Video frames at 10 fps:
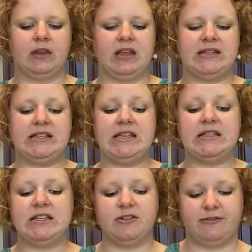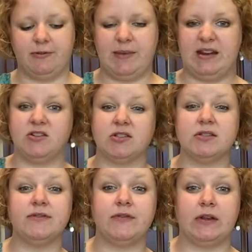it's easier for me to
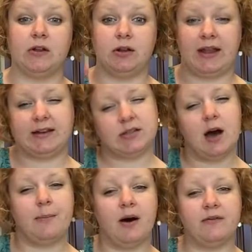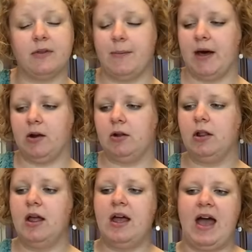just fill, like top off the bottle
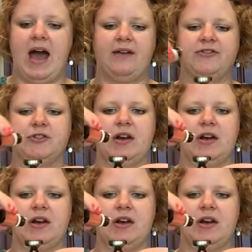after